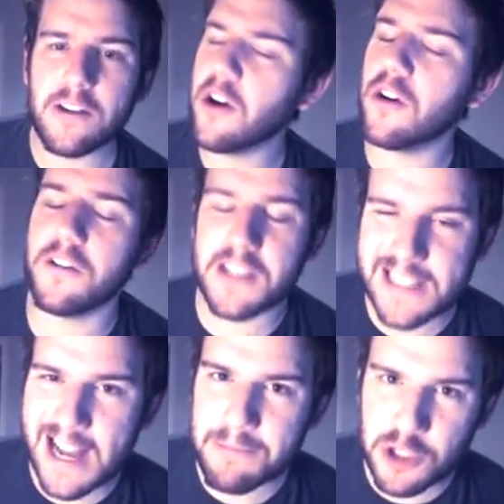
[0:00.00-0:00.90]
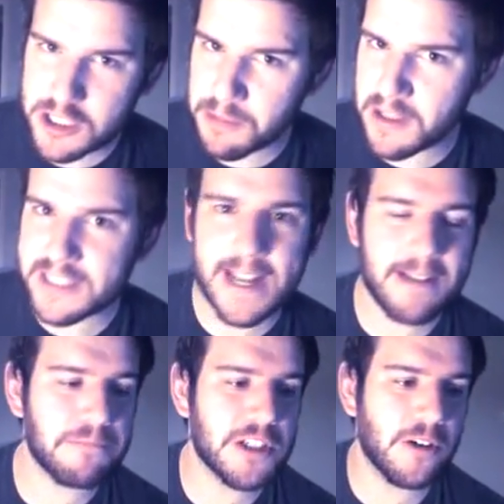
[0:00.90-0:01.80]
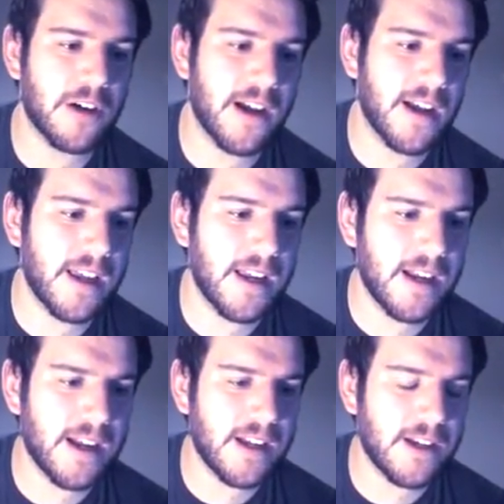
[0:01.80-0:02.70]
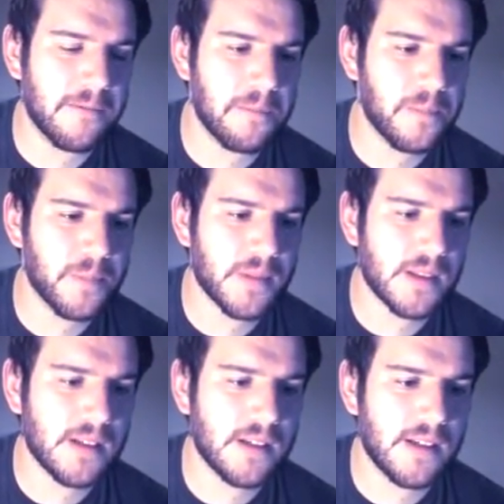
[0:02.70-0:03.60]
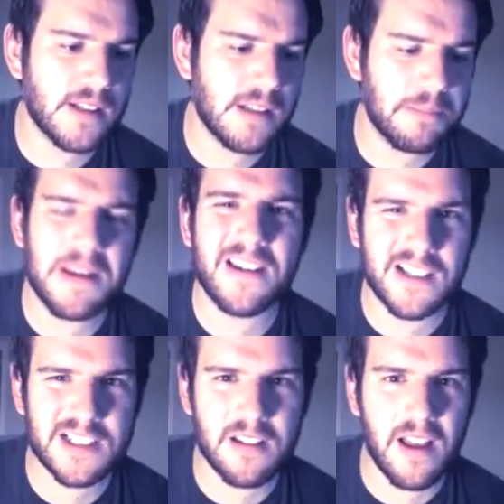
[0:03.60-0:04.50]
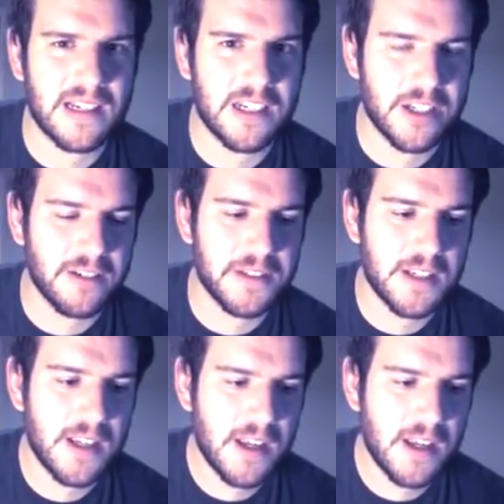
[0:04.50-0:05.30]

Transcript: Not all of the Zap, just some of the Zap, so I um been slightly nerfed.